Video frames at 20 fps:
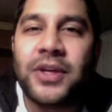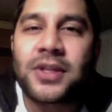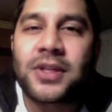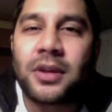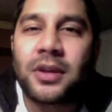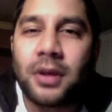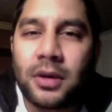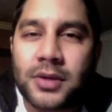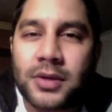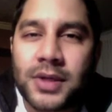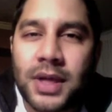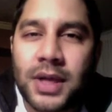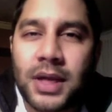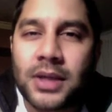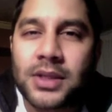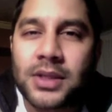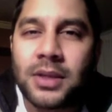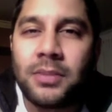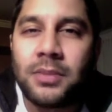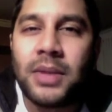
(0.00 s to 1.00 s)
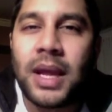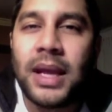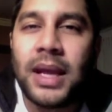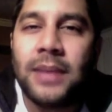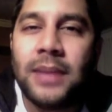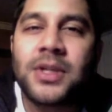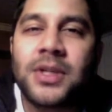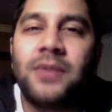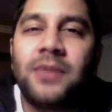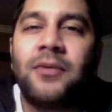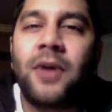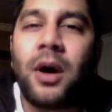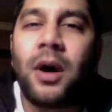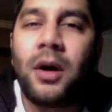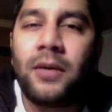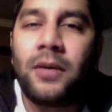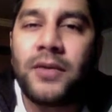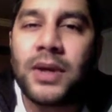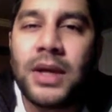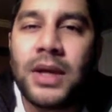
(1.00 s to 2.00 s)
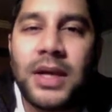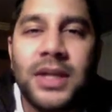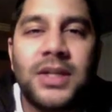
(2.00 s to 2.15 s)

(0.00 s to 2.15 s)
Thursday. Some names involved.